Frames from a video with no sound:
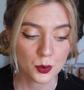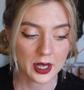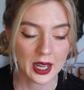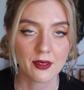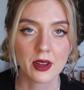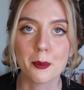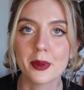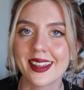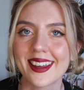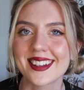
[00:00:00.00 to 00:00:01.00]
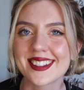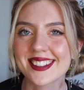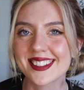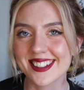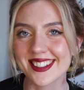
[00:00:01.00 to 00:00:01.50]
what I've got planned
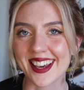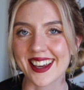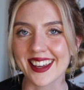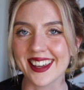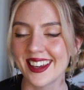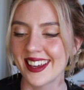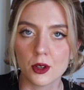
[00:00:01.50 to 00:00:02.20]
today.